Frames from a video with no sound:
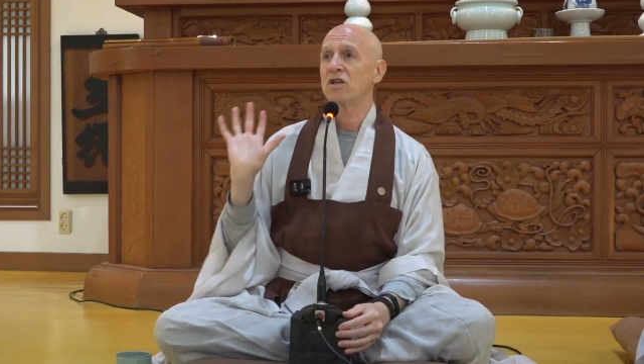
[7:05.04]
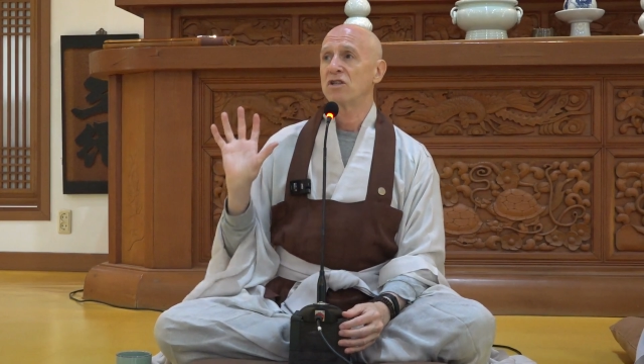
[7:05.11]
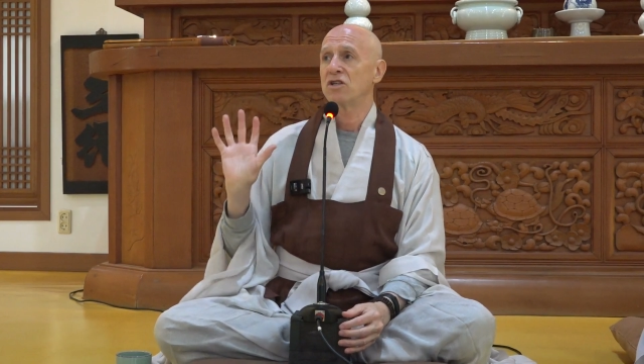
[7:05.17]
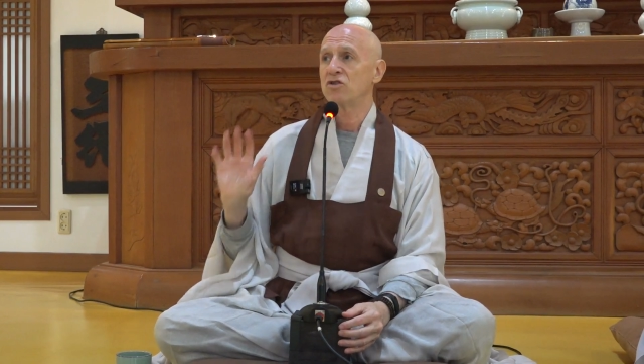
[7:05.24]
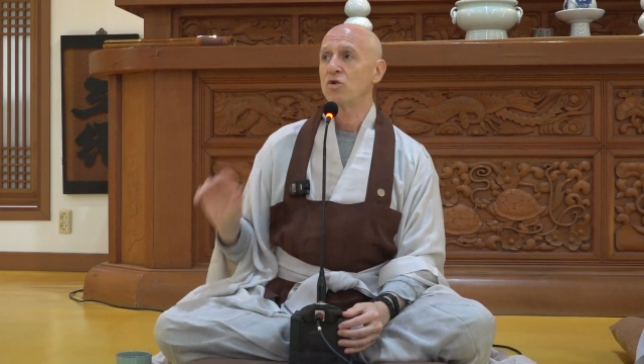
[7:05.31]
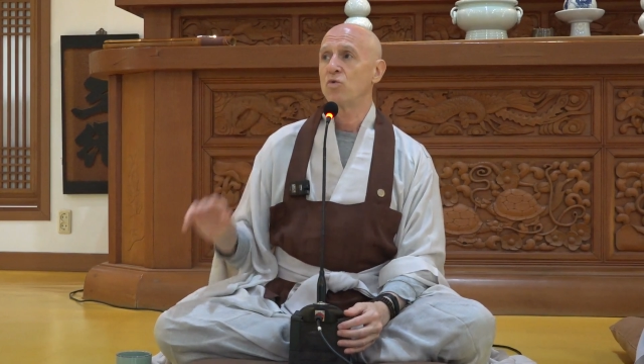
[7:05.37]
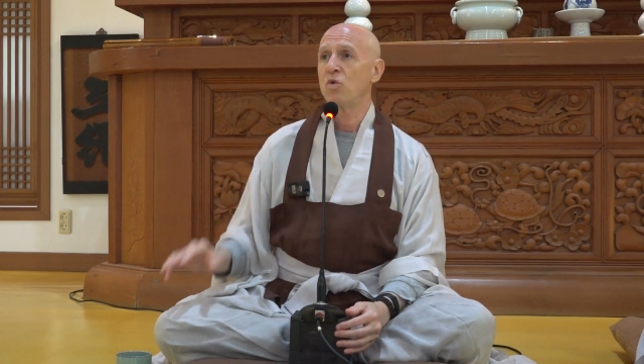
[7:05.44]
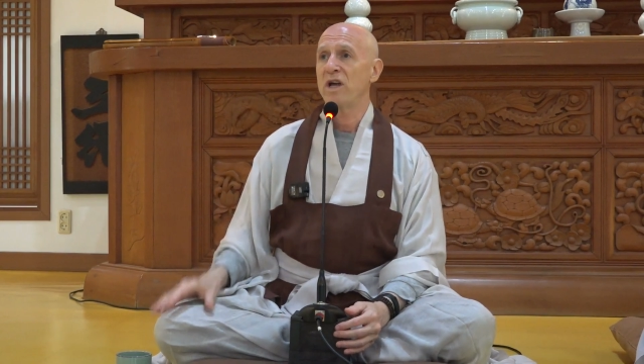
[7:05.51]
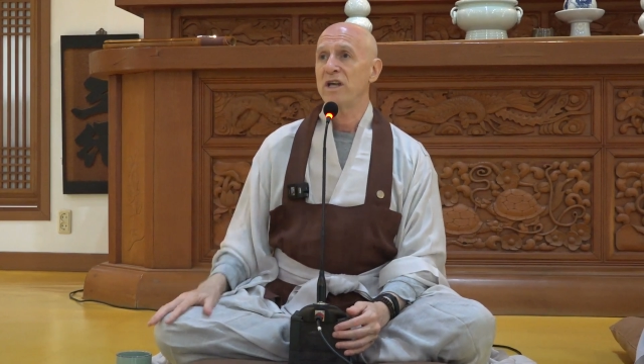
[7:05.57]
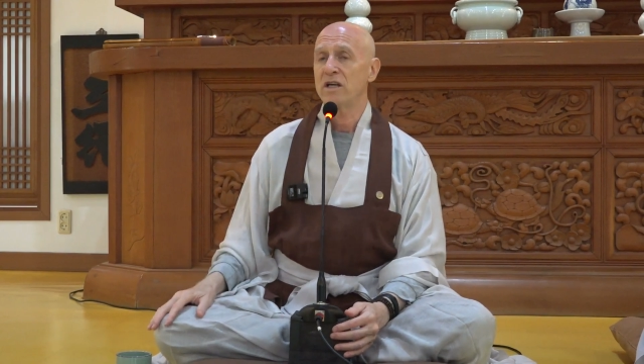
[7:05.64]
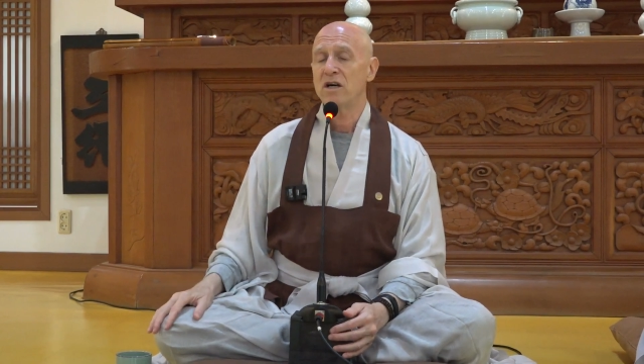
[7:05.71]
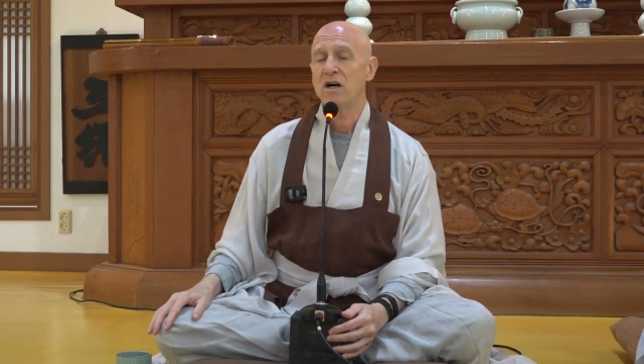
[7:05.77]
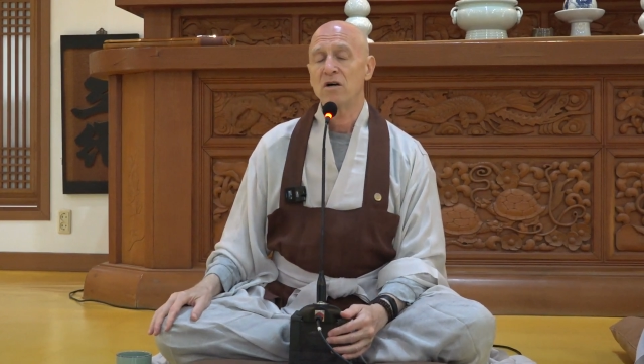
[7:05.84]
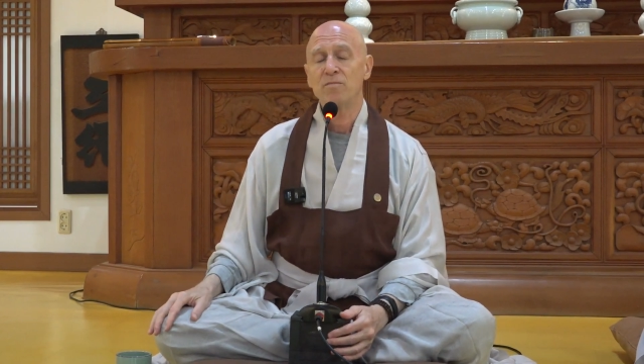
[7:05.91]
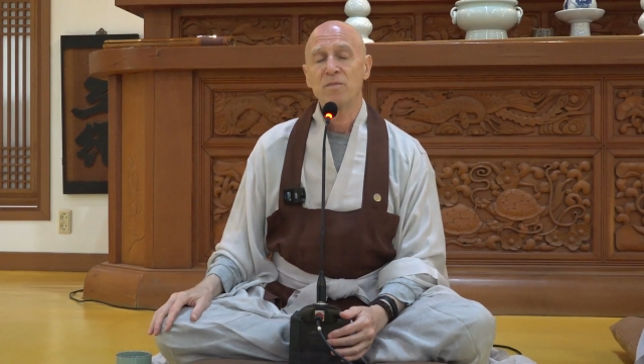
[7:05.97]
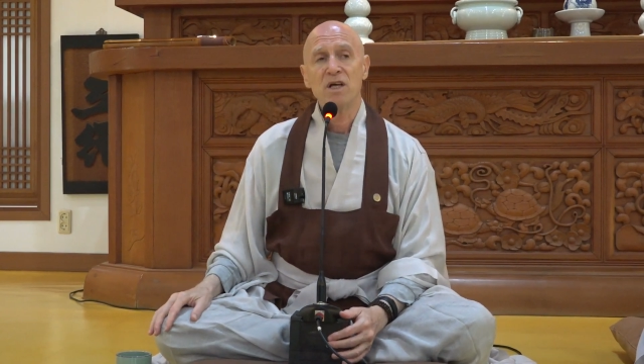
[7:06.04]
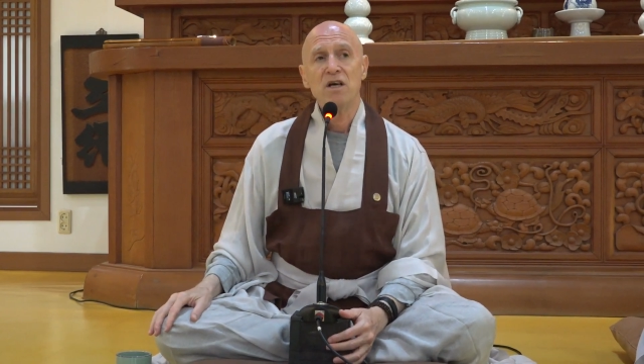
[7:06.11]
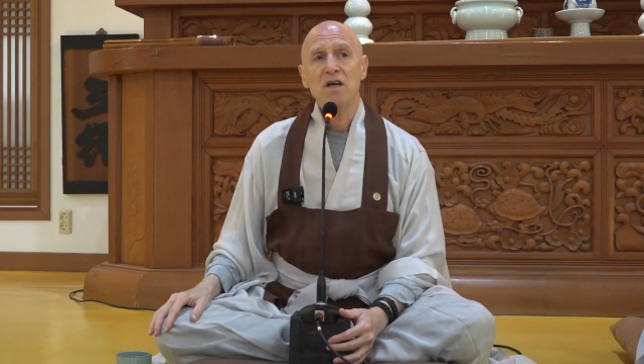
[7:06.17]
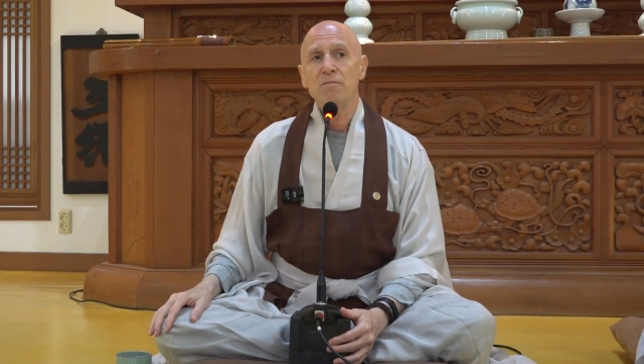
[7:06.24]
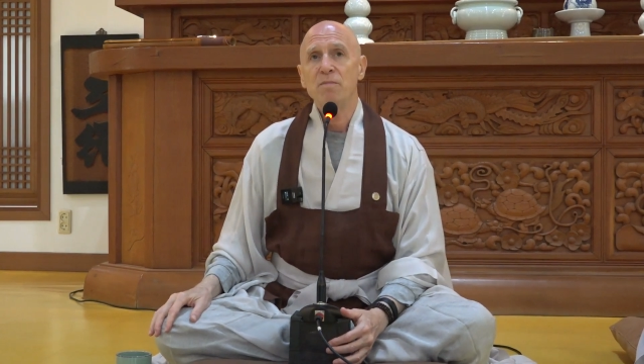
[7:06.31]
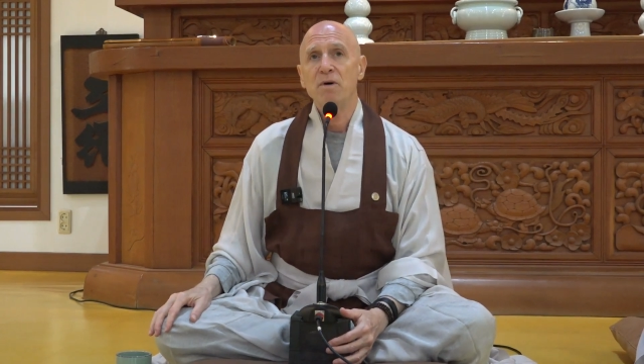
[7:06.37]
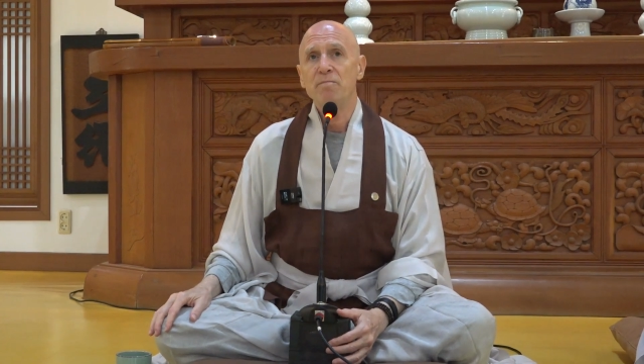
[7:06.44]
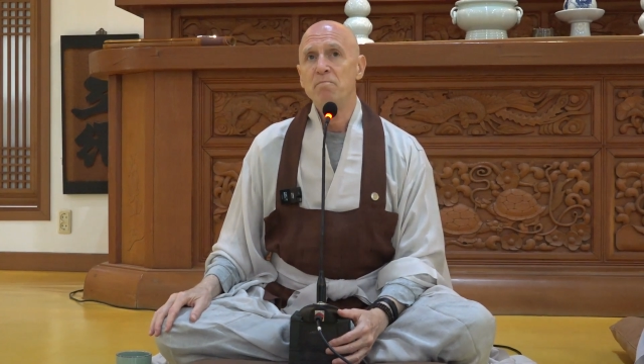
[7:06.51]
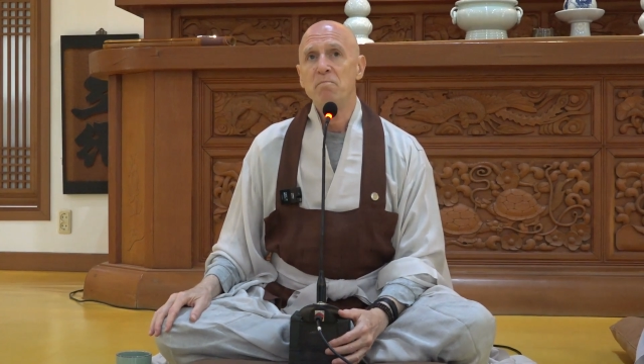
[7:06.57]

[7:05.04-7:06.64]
us to wake up. But